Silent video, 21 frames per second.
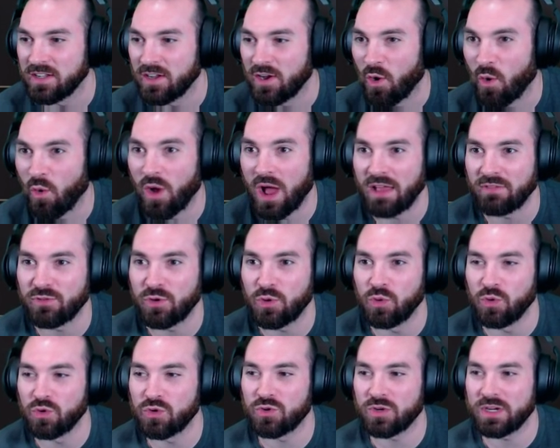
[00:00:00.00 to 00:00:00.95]
will have
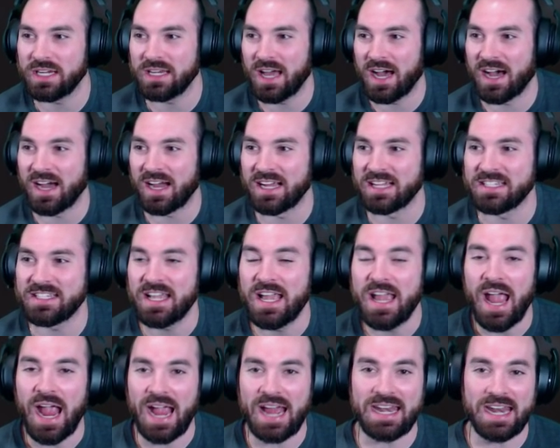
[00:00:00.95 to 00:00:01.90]
cool green eyes,
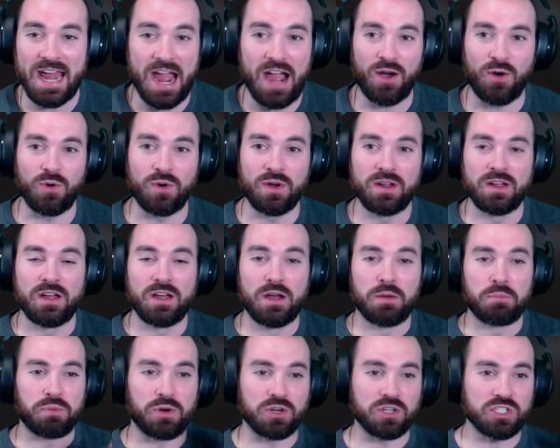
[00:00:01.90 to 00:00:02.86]
and now,
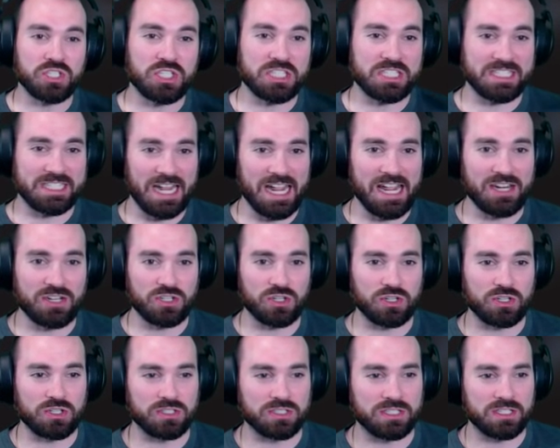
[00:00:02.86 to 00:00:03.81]
per
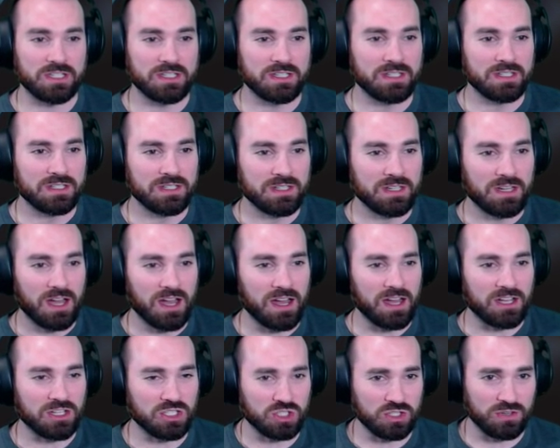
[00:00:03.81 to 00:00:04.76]
standard
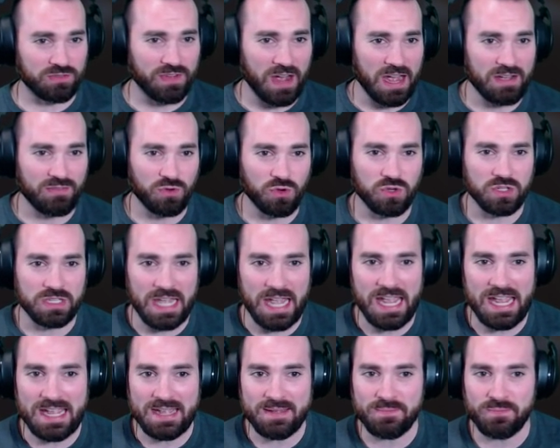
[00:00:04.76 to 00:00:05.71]
uh, survival
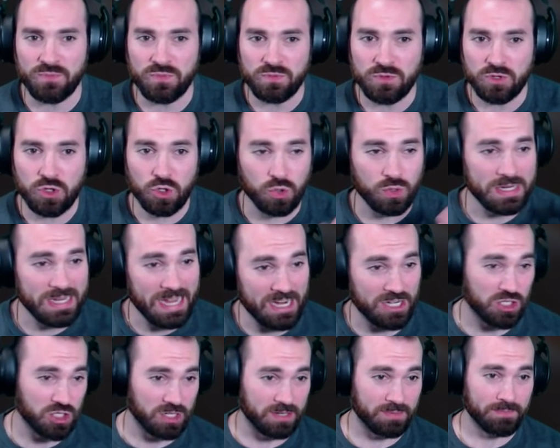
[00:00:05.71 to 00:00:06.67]
game
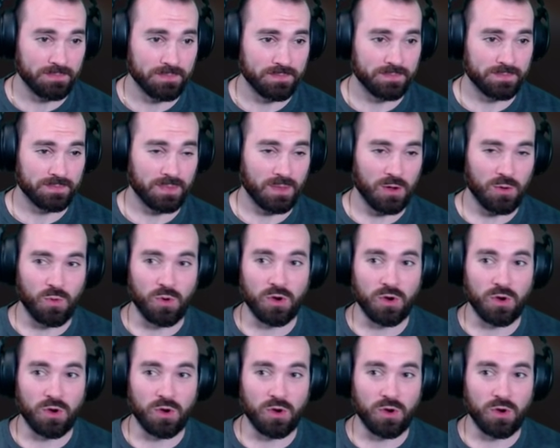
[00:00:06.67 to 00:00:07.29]
creation, we're